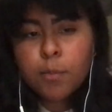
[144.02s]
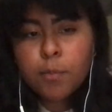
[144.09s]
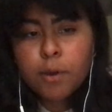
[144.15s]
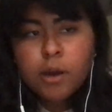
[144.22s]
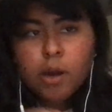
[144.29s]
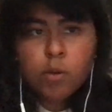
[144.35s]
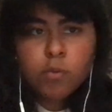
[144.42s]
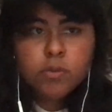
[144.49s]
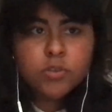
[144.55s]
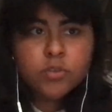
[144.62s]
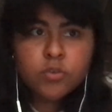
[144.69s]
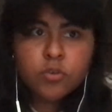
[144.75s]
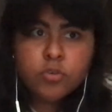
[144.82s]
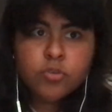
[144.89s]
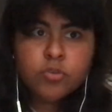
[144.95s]
I was
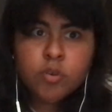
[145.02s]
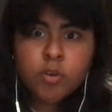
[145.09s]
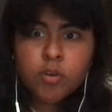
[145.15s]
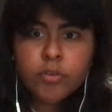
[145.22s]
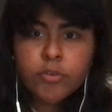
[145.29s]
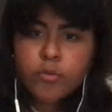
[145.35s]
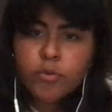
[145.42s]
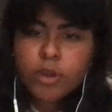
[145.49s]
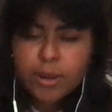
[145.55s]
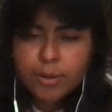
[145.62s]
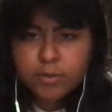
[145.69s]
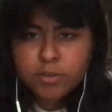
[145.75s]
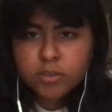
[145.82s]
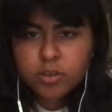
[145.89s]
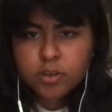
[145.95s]
scrolling through
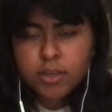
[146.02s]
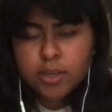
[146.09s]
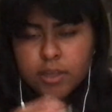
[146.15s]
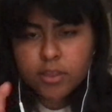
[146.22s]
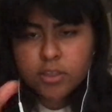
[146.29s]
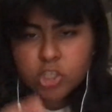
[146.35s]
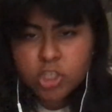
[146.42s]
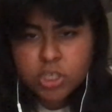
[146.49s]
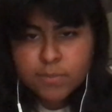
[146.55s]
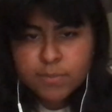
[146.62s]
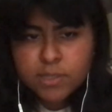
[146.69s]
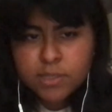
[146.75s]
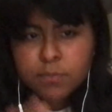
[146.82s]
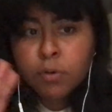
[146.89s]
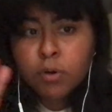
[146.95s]
Amazon and the
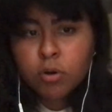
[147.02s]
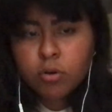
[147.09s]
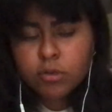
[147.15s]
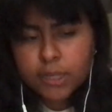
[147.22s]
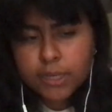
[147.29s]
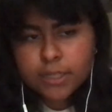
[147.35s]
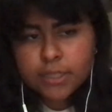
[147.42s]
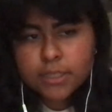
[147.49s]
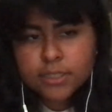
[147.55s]
cheapest pearl necklace